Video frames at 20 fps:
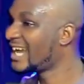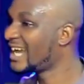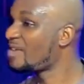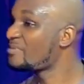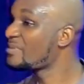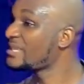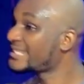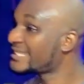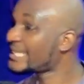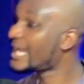
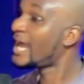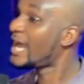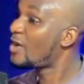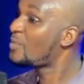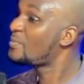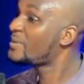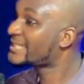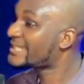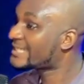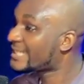I'll be
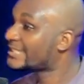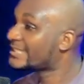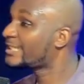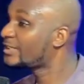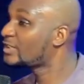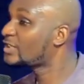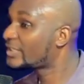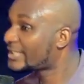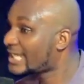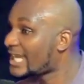
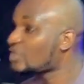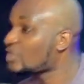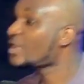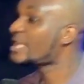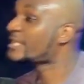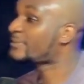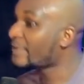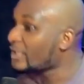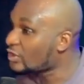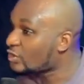trying
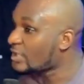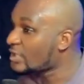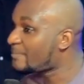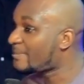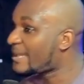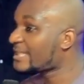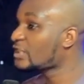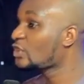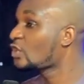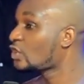to explain to
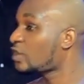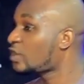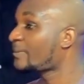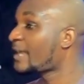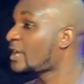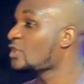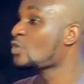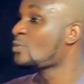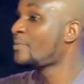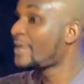the person, you know,
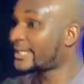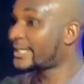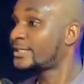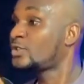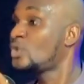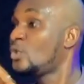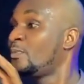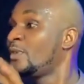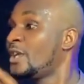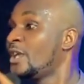sometimes you
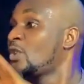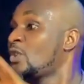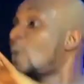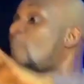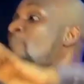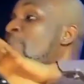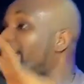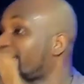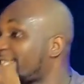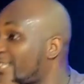
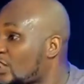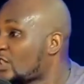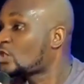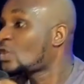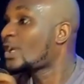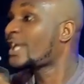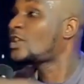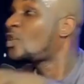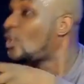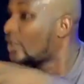paint it
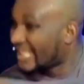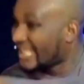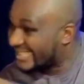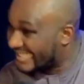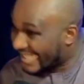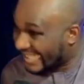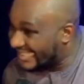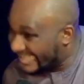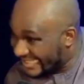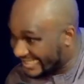so that they
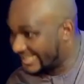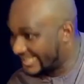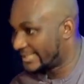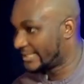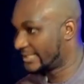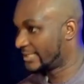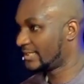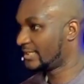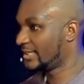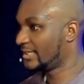understand it.
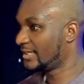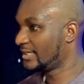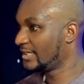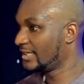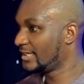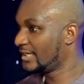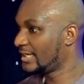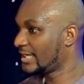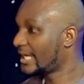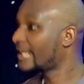
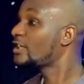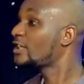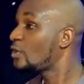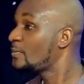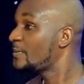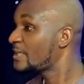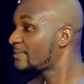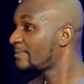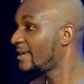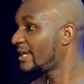And
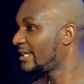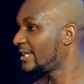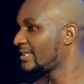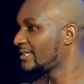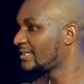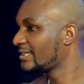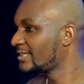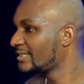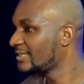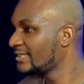they'll be
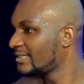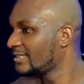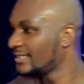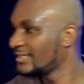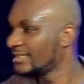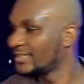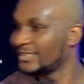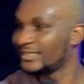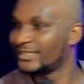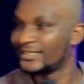smiling.
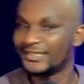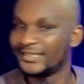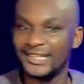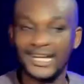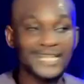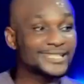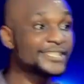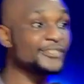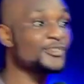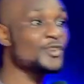
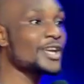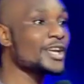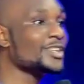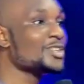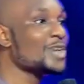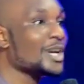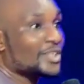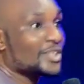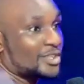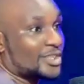As if
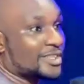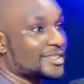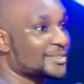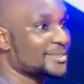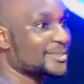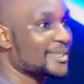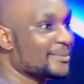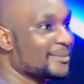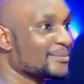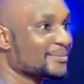you are not
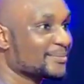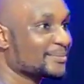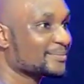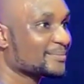talking to them.